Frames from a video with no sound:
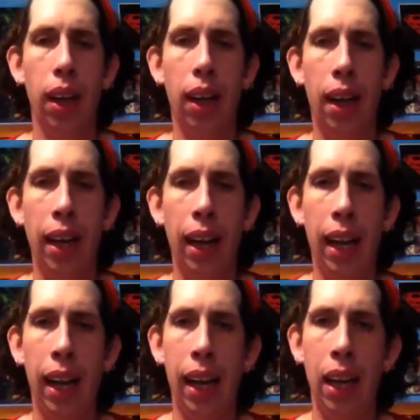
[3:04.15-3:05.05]
Uh,
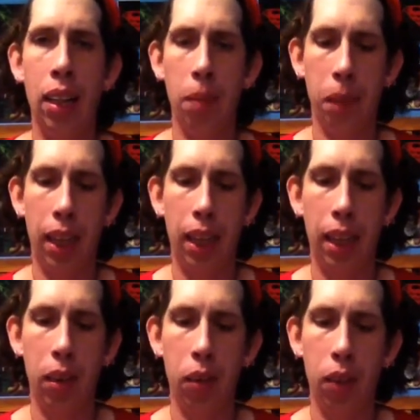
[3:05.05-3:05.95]
and
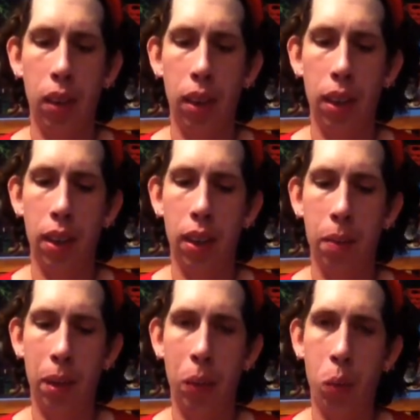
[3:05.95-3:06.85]
my
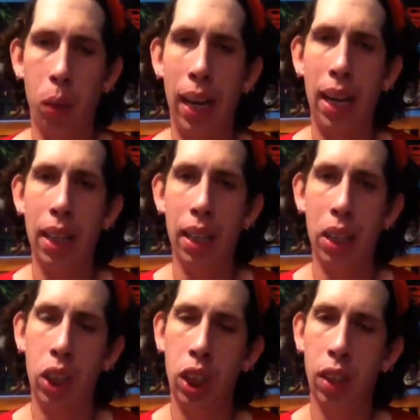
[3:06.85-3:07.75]
my weight is
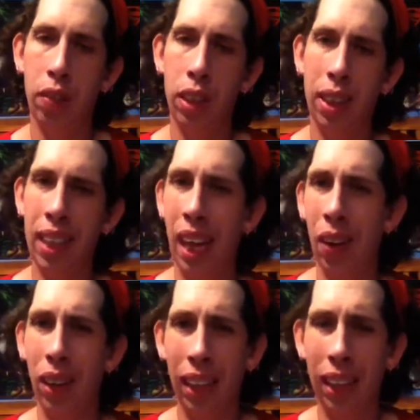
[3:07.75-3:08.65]
shifted
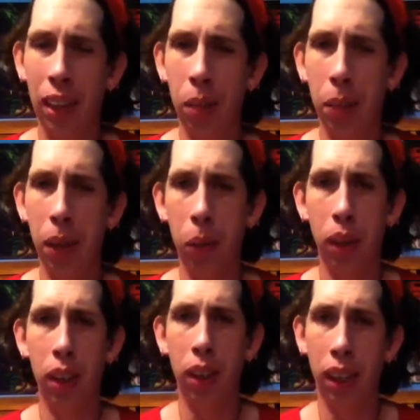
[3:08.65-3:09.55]
down a little bit where
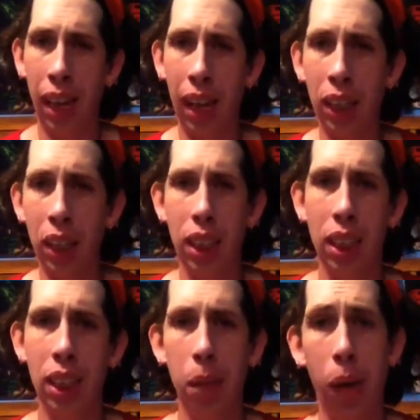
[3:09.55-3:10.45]
you can actually
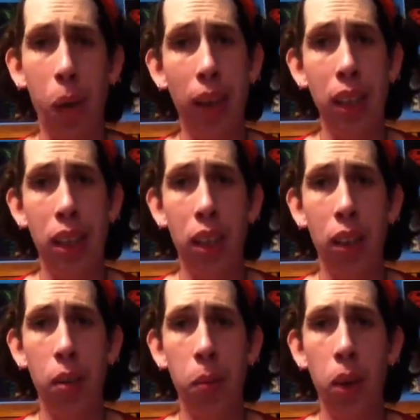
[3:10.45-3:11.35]
see my waist a
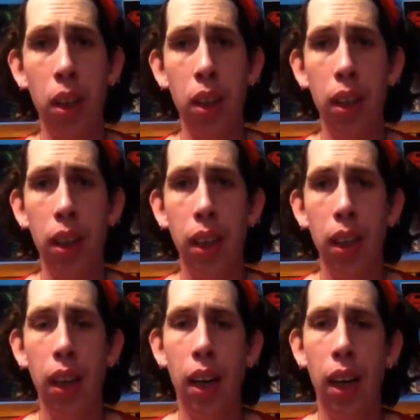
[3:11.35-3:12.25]
little more,
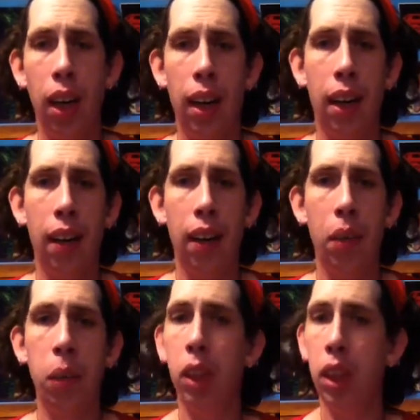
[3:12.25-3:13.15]
uh,
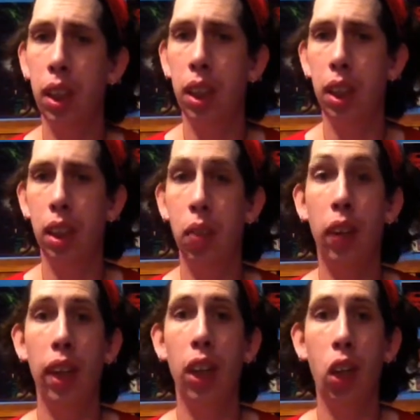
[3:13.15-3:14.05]
which is
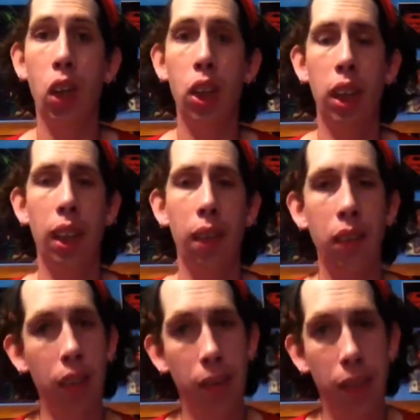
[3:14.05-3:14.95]
very encouraging. That
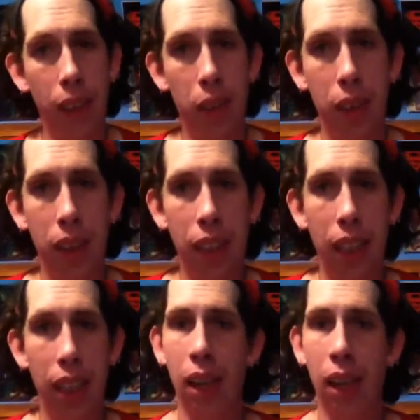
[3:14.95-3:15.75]
really makes me excited.